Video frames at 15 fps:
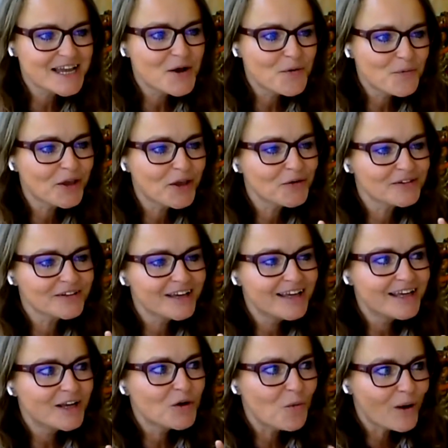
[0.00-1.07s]
we could
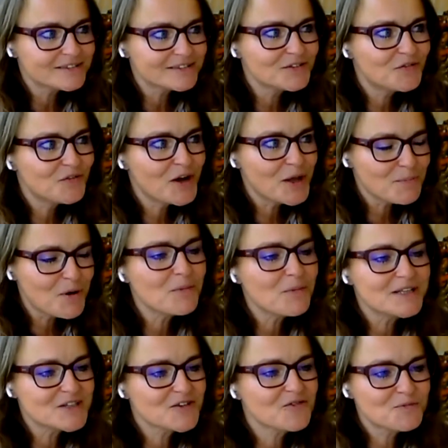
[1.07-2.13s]
quantify moments of